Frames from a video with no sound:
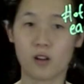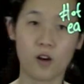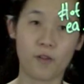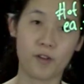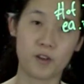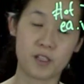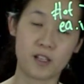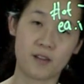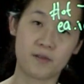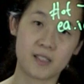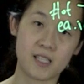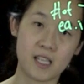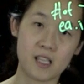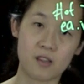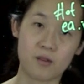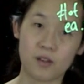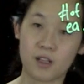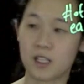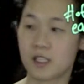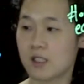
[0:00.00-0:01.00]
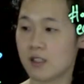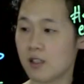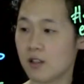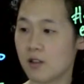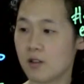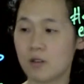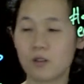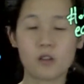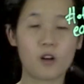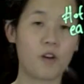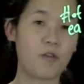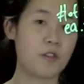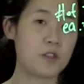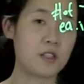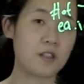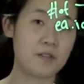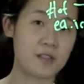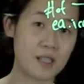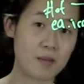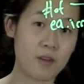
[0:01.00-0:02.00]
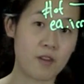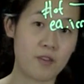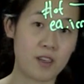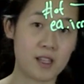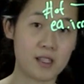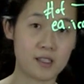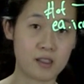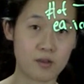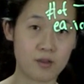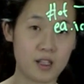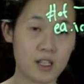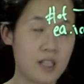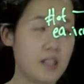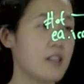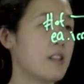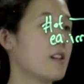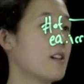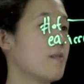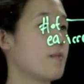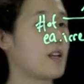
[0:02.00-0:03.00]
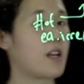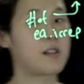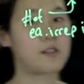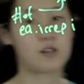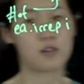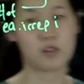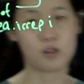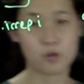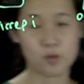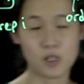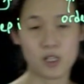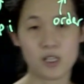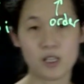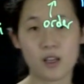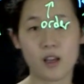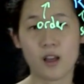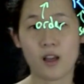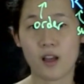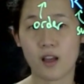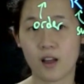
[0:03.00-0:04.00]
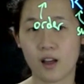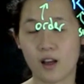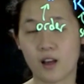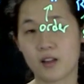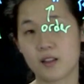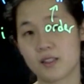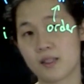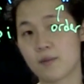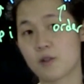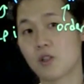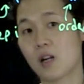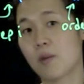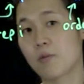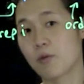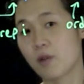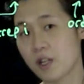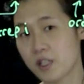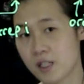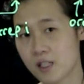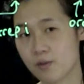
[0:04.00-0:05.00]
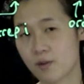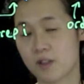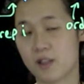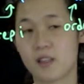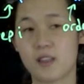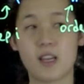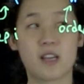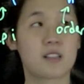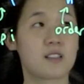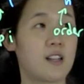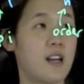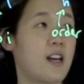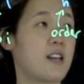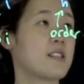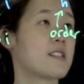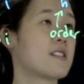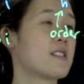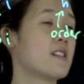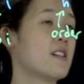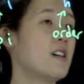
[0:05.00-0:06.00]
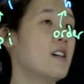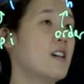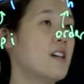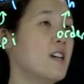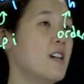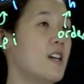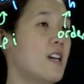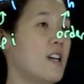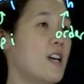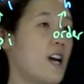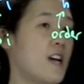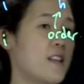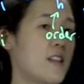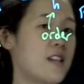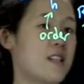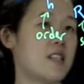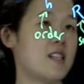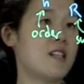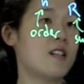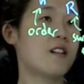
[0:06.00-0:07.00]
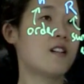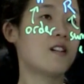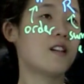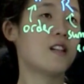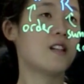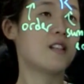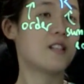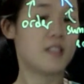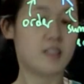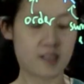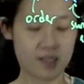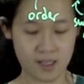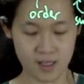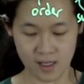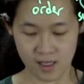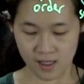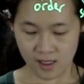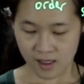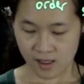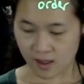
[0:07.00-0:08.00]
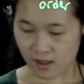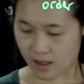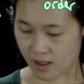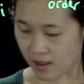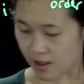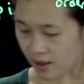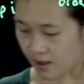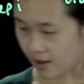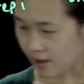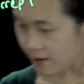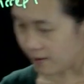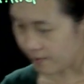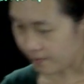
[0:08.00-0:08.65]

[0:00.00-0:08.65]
coefficient of C3 is 2, the coefficient of sigma v is 3, because there's three uh, symmetry operations within that class. And then here is the,